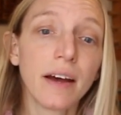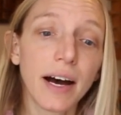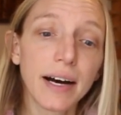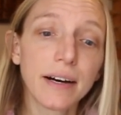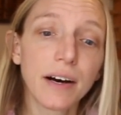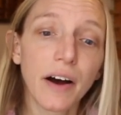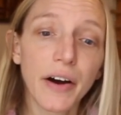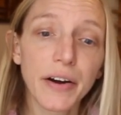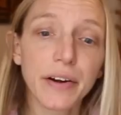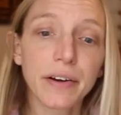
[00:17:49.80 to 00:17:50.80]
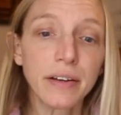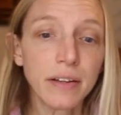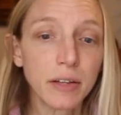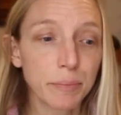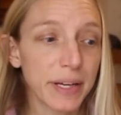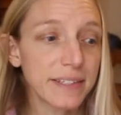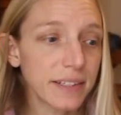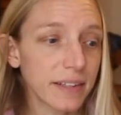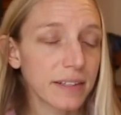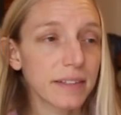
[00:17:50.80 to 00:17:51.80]
uh, are
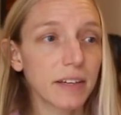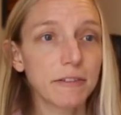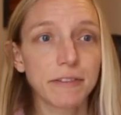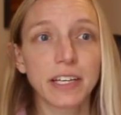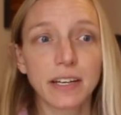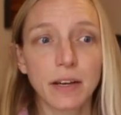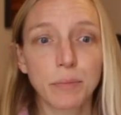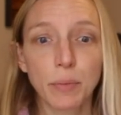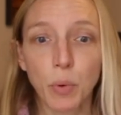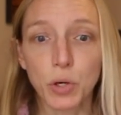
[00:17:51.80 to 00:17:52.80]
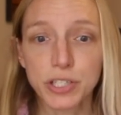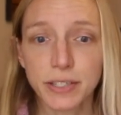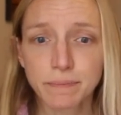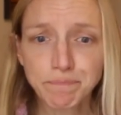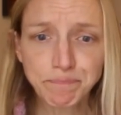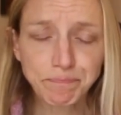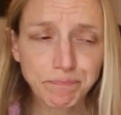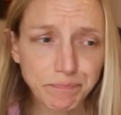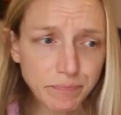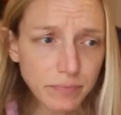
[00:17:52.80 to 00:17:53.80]
basic things like fit and proportion
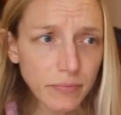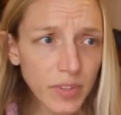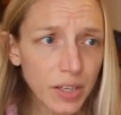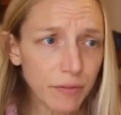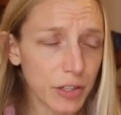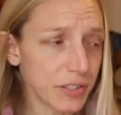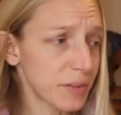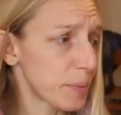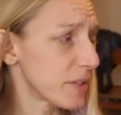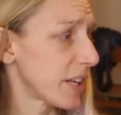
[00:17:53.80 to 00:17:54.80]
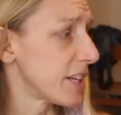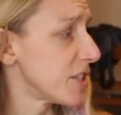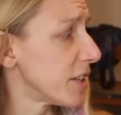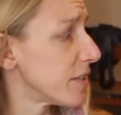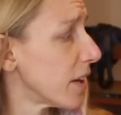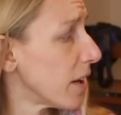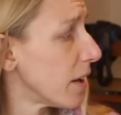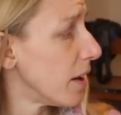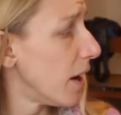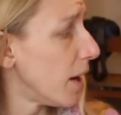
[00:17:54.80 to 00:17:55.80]
versus percentages.
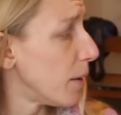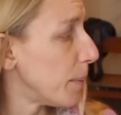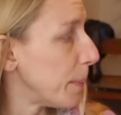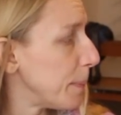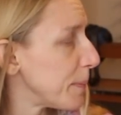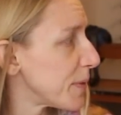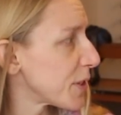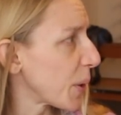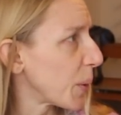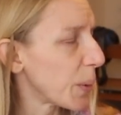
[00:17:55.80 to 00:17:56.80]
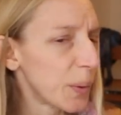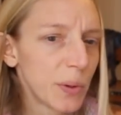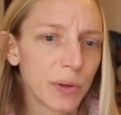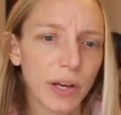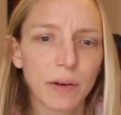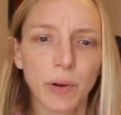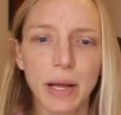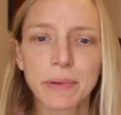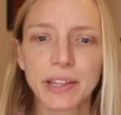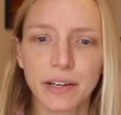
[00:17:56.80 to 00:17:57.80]
Um, so, and what
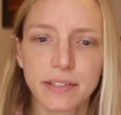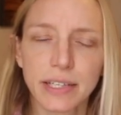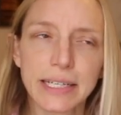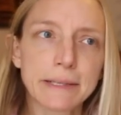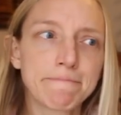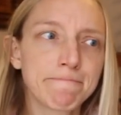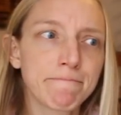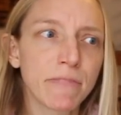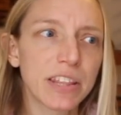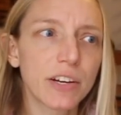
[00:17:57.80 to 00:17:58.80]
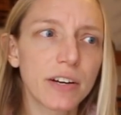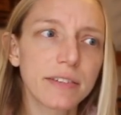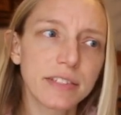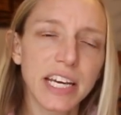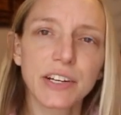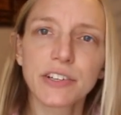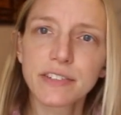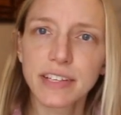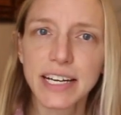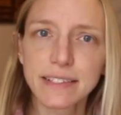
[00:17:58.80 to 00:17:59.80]
I mean there is like, there are standard
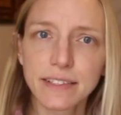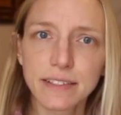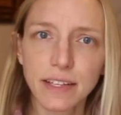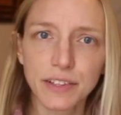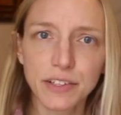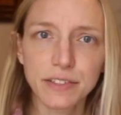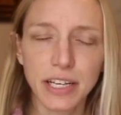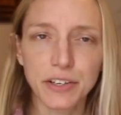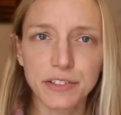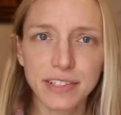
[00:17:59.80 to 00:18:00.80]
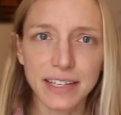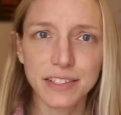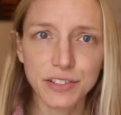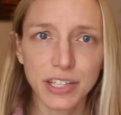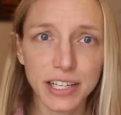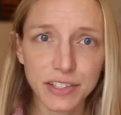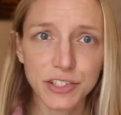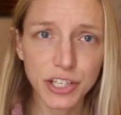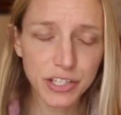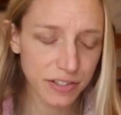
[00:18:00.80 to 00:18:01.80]
sizes and there are standard sizing, sizing
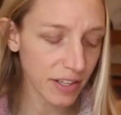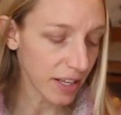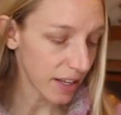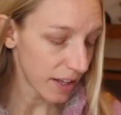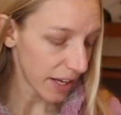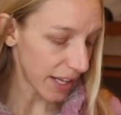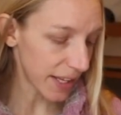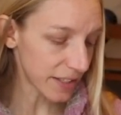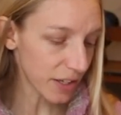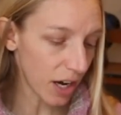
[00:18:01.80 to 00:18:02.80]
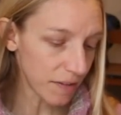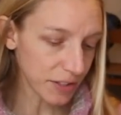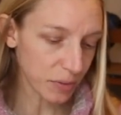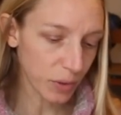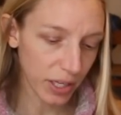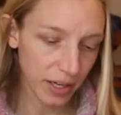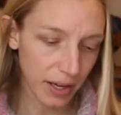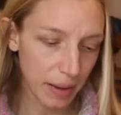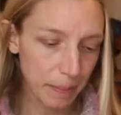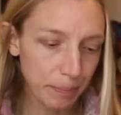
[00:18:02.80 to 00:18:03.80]
charts. And that's often what
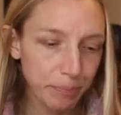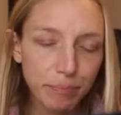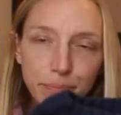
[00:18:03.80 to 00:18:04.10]
um,